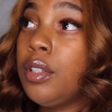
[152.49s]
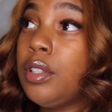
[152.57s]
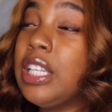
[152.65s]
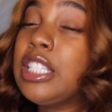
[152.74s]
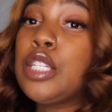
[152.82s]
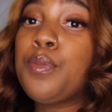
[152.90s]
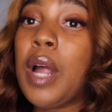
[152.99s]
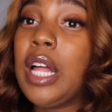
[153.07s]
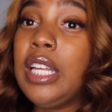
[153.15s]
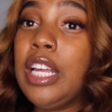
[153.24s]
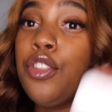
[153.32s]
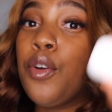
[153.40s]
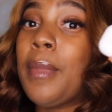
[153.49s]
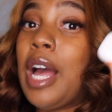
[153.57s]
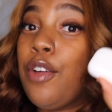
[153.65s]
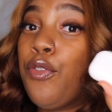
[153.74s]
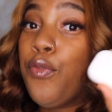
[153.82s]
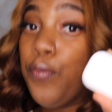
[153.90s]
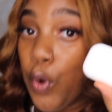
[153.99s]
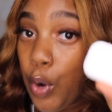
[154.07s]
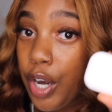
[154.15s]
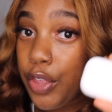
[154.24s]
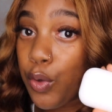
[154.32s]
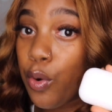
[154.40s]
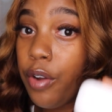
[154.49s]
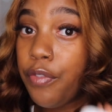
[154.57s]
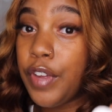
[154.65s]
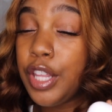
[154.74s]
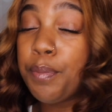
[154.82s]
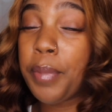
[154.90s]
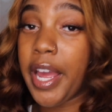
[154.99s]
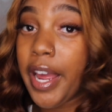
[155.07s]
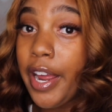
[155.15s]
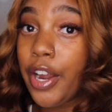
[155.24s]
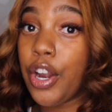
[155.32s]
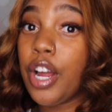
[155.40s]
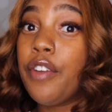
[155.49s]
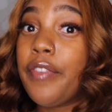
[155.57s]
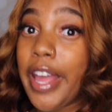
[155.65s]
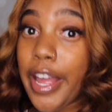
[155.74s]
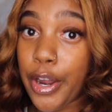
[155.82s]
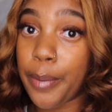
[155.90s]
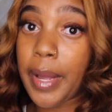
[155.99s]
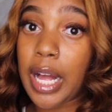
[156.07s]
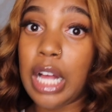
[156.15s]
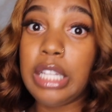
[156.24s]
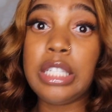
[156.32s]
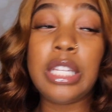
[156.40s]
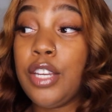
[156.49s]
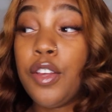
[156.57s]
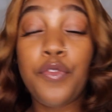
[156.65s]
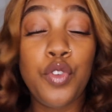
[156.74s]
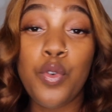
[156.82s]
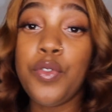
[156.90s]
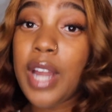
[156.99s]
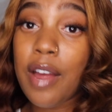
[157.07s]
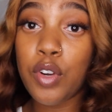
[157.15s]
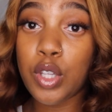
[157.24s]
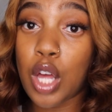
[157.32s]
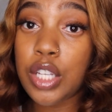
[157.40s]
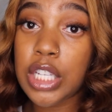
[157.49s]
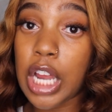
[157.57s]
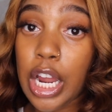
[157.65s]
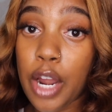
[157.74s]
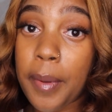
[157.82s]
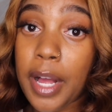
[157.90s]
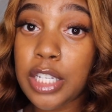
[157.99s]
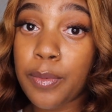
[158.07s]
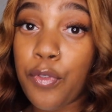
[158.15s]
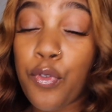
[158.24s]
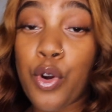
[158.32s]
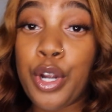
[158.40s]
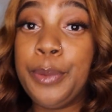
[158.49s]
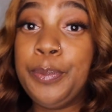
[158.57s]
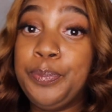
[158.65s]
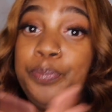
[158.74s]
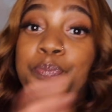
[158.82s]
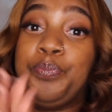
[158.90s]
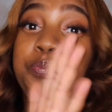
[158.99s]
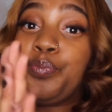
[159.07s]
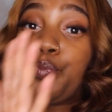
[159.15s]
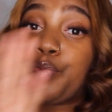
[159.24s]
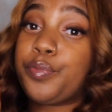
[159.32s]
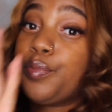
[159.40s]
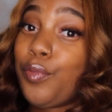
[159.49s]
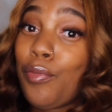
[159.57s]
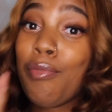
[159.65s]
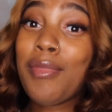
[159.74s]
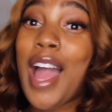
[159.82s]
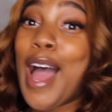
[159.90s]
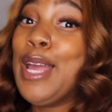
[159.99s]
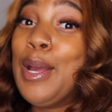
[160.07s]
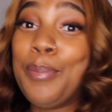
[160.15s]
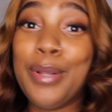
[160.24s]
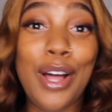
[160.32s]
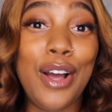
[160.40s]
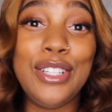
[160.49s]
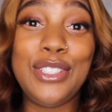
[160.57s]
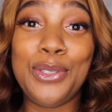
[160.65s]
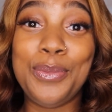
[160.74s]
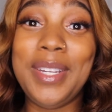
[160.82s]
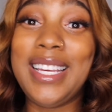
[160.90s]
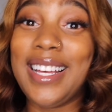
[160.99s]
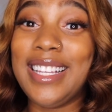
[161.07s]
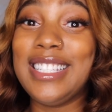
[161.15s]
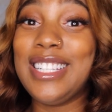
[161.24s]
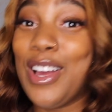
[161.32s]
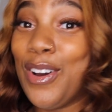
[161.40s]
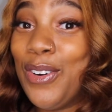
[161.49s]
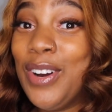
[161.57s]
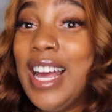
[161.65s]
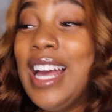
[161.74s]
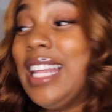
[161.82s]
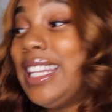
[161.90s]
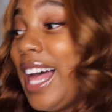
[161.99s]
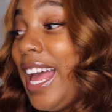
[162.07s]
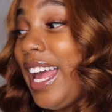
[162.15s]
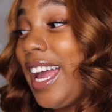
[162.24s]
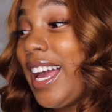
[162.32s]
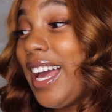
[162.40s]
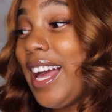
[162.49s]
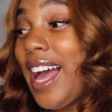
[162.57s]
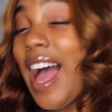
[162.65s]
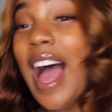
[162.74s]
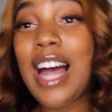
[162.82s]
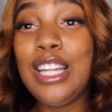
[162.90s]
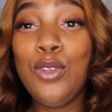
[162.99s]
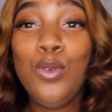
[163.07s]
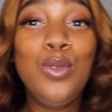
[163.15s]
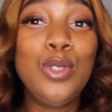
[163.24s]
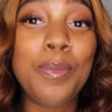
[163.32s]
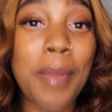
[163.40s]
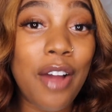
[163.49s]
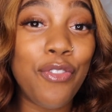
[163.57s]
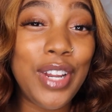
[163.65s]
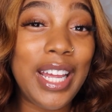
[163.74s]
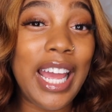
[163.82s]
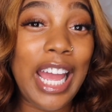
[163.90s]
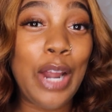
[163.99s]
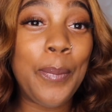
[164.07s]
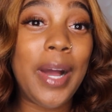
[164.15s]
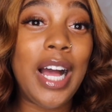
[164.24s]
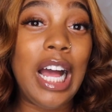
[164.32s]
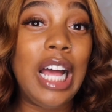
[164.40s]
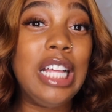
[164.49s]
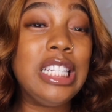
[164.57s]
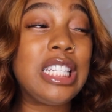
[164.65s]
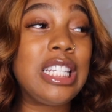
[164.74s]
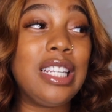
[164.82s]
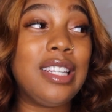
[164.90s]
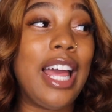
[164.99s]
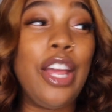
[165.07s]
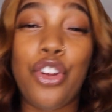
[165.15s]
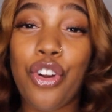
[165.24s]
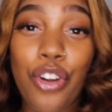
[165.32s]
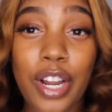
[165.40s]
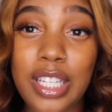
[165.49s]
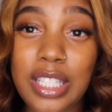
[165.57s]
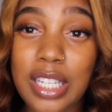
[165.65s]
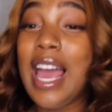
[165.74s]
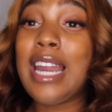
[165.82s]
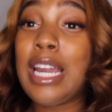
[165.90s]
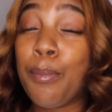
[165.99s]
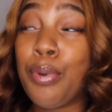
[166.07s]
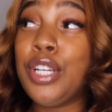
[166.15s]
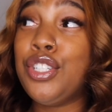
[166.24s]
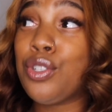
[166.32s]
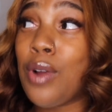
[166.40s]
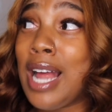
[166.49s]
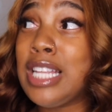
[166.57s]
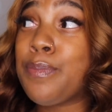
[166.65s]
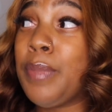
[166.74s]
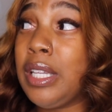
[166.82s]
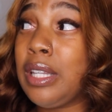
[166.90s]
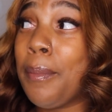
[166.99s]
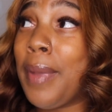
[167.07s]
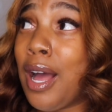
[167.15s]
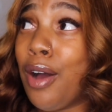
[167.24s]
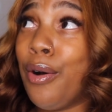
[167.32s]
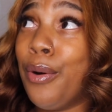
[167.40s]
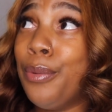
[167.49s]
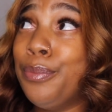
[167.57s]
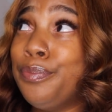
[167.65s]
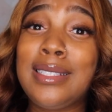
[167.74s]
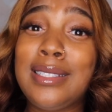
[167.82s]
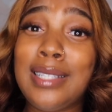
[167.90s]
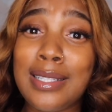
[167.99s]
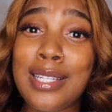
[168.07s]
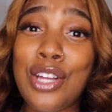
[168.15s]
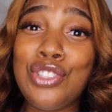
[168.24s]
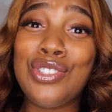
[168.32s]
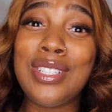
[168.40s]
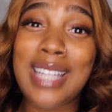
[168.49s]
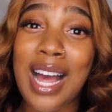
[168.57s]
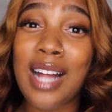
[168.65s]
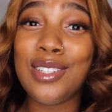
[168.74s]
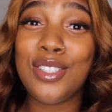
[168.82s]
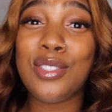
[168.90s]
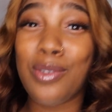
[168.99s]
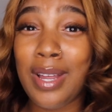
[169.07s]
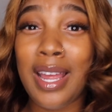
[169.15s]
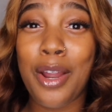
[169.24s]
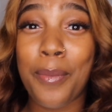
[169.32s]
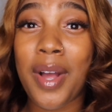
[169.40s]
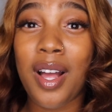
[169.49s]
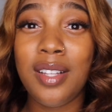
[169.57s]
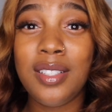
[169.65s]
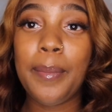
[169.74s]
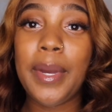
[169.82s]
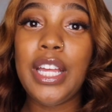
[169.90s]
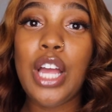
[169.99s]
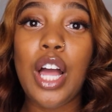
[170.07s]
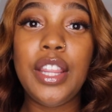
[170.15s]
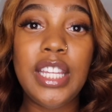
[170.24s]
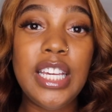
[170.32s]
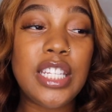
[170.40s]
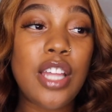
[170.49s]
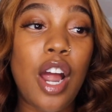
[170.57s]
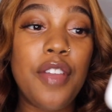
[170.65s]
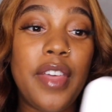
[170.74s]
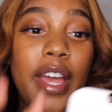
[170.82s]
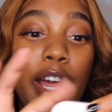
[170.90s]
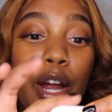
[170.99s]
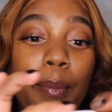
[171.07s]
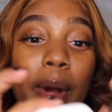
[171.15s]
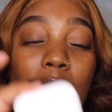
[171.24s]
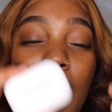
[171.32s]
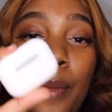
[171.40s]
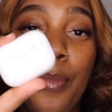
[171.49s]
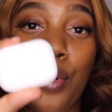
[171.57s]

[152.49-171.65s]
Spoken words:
this is probably either my fourth or fifth pair of AirPods. And if you've never lost your AirPods before, I applaud you, because yo, like, I lose my freaking AirPods like crazy. And I'm pretty sure I spent about $600 on AirPods. But y'all, these are the AirPod